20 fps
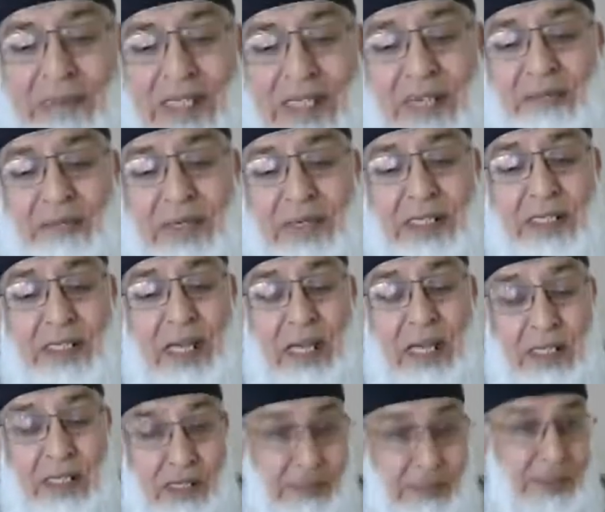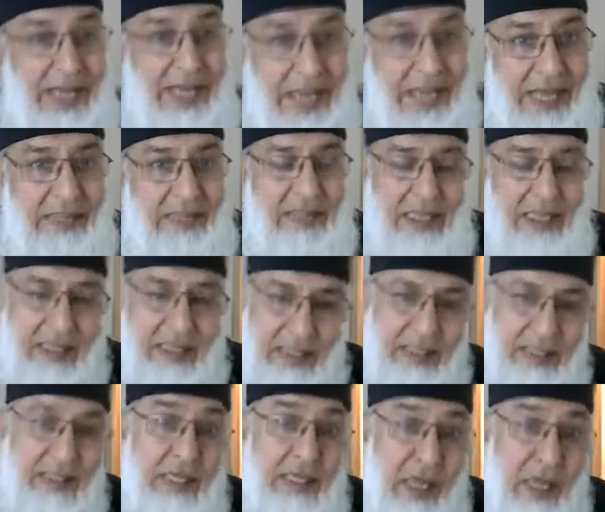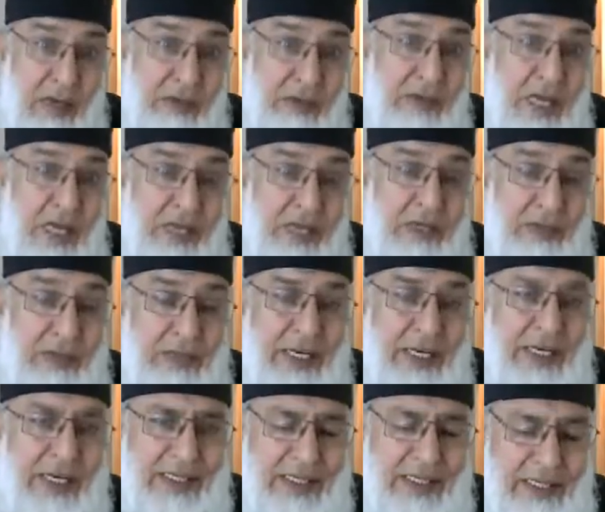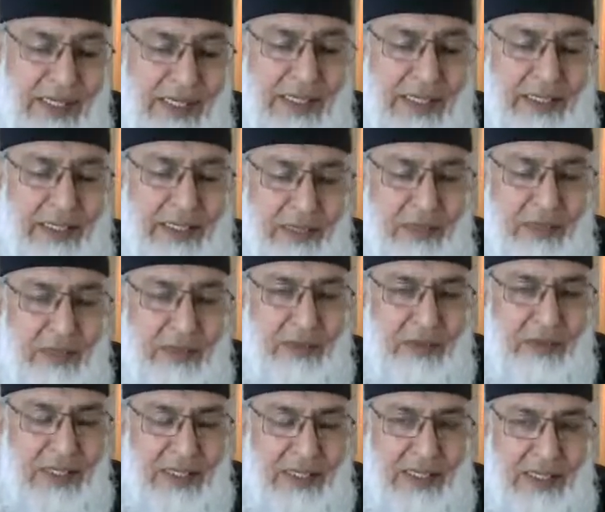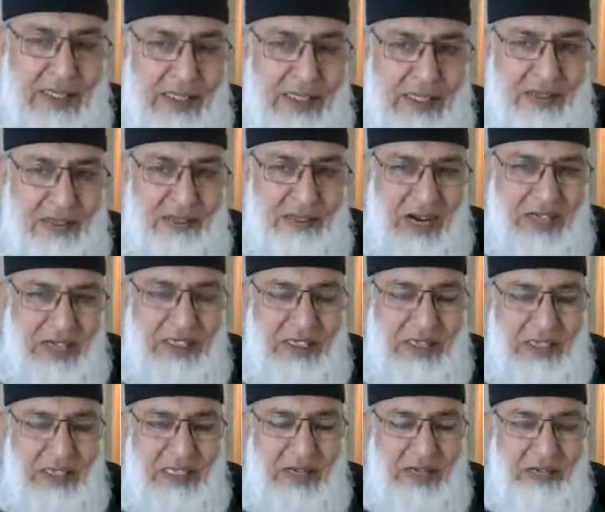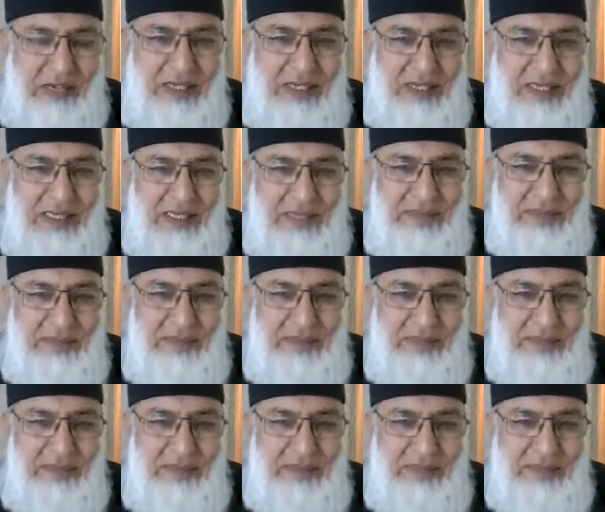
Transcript: if it accumulates, and it accumulates daily, because well, factories, they work